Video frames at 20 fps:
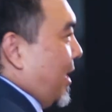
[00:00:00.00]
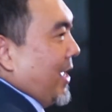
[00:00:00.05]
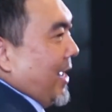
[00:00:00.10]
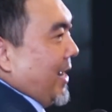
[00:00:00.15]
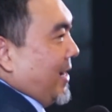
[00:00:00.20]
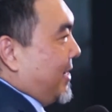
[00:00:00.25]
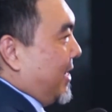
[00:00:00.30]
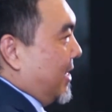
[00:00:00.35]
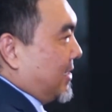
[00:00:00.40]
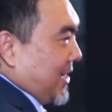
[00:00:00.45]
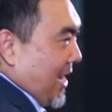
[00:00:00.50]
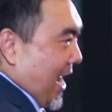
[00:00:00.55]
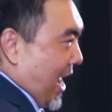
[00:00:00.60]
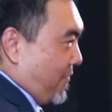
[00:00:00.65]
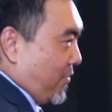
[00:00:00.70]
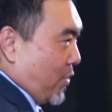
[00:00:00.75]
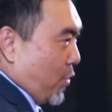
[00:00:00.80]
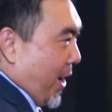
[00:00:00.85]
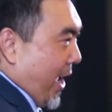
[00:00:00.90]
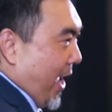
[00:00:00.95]
Indians are
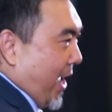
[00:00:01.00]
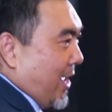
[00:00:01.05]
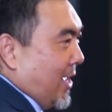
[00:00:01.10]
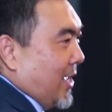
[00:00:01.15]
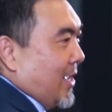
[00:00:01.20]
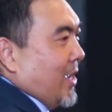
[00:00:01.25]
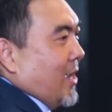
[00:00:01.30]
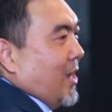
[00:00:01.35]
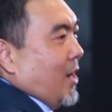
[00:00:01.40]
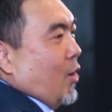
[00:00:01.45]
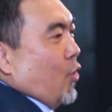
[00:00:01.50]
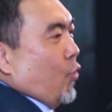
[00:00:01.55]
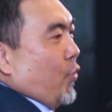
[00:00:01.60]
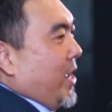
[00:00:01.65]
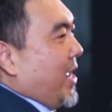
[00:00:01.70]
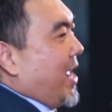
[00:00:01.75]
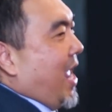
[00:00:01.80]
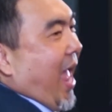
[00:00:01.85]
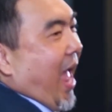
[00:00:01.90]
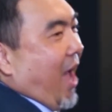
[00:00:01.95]
everywhere.
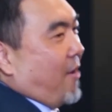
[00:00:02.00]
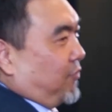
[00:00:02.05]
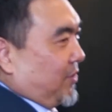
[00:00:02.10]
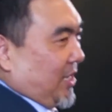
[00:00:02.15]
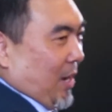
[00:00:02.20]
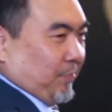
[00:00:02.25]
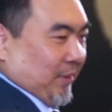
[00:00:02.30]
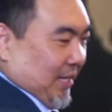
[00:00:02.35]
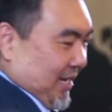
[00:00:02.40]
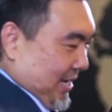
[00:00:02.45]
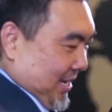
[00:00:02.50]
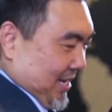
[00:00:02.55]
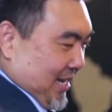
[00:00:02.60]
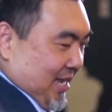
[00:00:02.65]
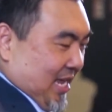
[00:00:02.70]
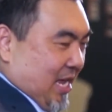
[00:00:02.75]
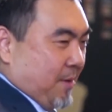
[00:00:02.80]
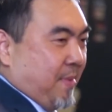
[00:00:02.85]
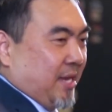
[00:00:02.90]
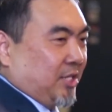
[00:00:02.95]
We have something in
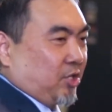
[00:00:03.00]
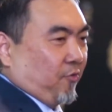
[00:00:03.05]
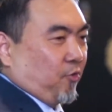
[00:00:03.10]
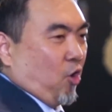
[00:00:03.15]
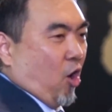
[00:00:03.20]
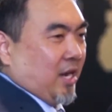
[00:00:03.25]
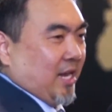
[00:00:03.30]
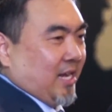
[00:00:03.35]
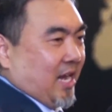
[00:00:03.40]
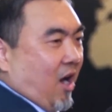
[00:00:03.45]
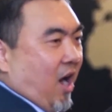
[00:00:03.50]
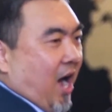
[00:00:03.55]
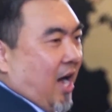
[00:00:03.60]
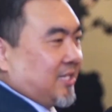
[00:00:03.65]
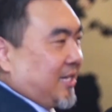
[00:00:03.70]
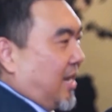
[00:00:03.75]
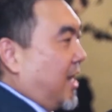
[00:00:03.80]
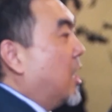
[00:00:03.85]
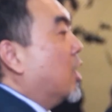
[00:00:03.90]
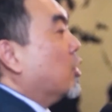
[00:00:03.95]
the image of God in our
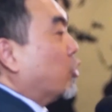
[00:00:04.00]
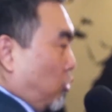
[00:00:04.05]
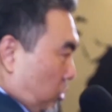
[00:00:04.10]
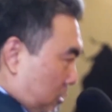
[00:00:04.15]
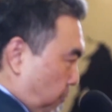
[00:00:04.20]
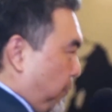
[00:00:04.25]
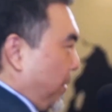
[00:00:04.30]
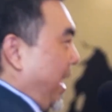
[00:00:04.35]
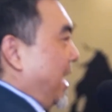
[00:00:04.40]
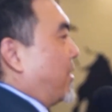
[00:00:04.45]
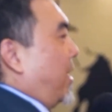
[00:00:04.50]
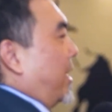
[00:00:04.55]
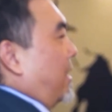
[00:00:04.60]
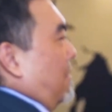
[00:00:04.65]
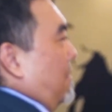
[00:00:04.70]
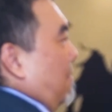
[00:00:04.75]
hearts to spread, right?